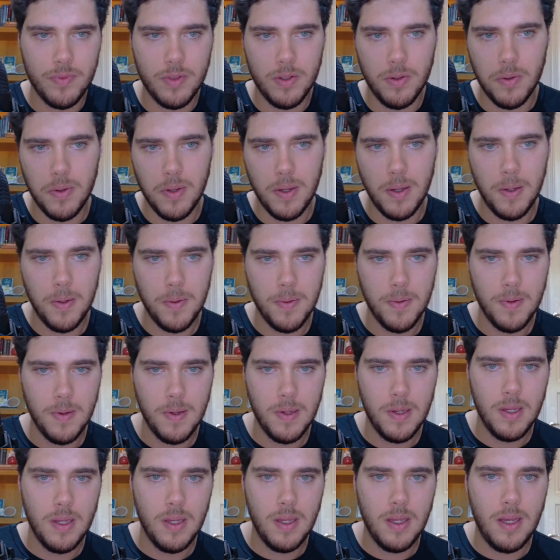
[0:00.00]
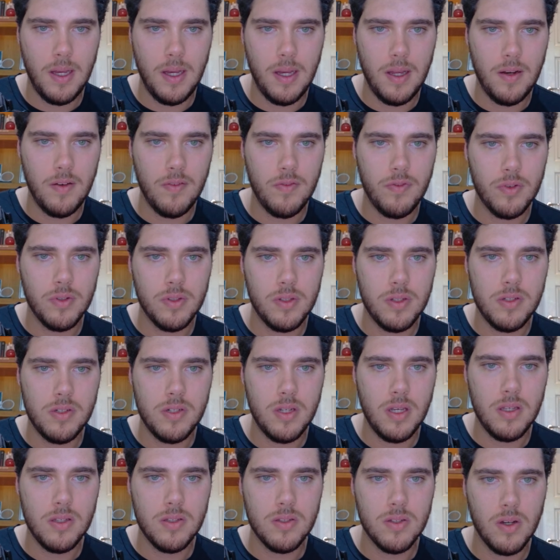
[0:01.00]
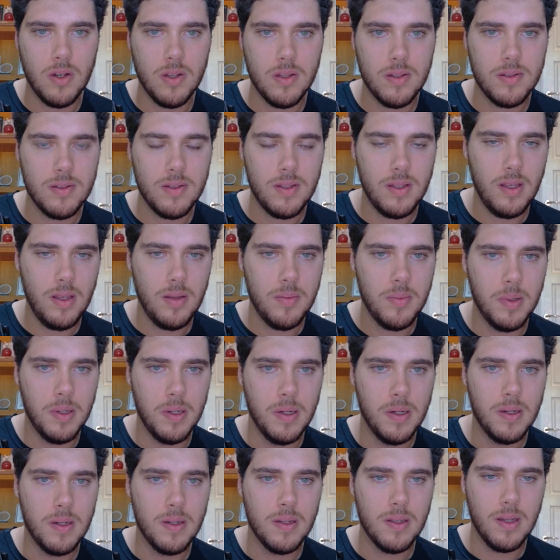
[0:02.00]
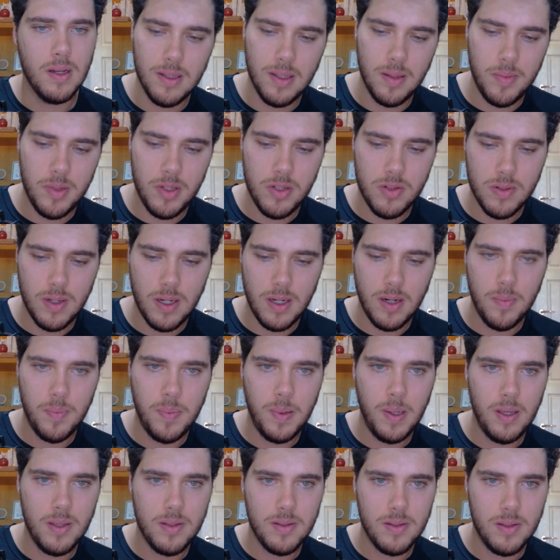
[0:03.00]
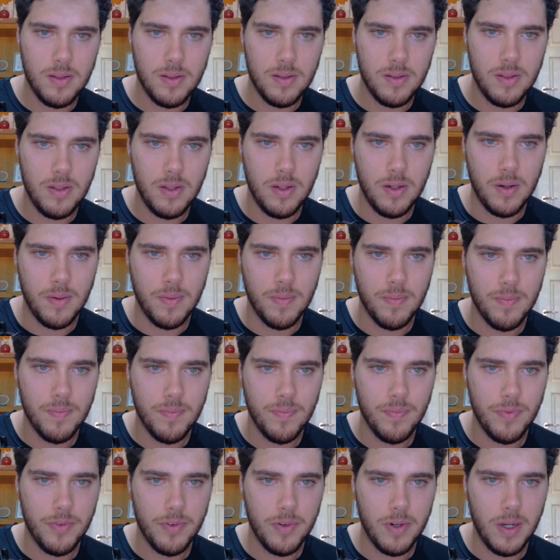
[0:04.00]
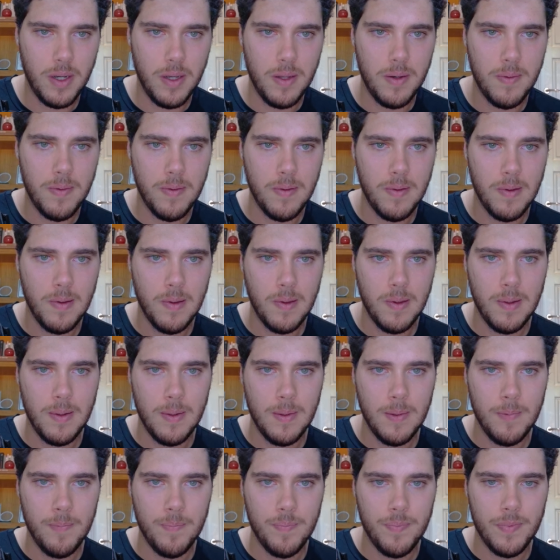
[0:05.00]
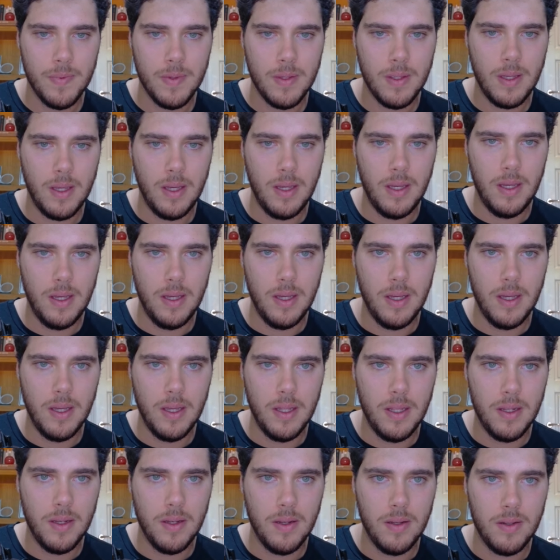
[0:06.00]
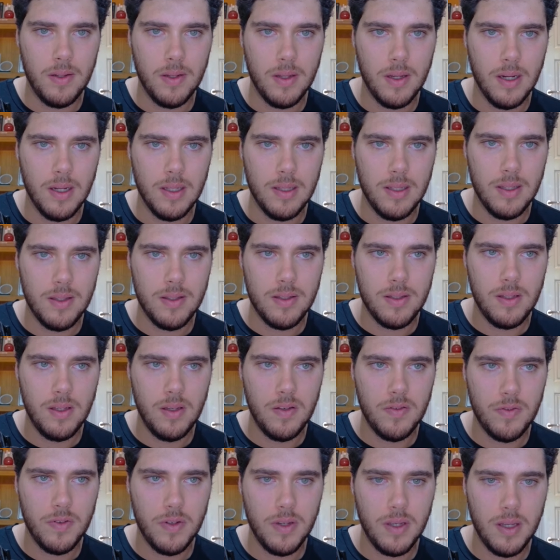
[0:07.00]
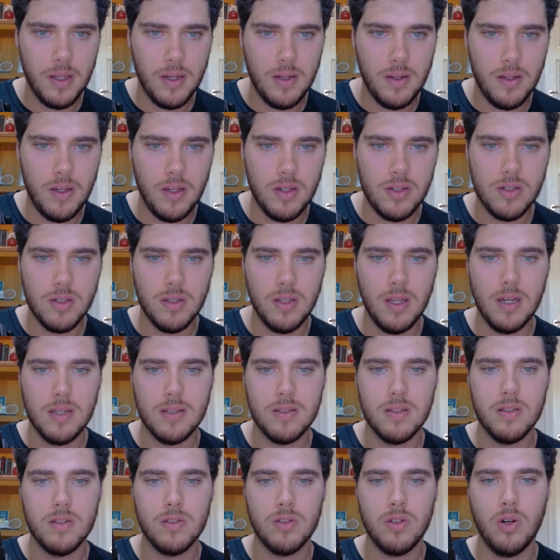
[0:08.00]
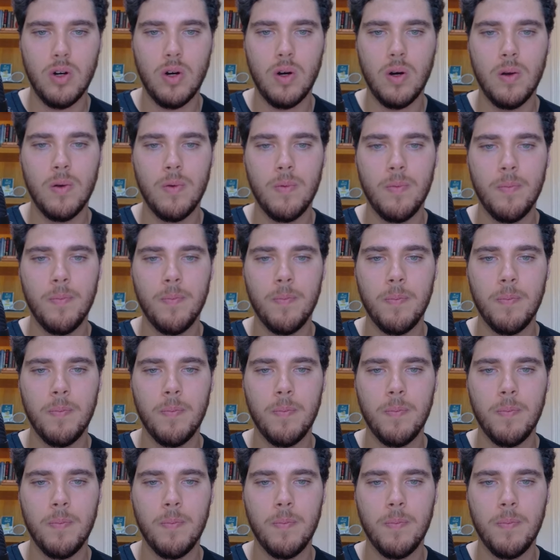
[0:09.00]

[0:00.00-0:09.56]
Okay. And for the JSON schema, let me try to paste this here, right? And let's see if we can initialize this call.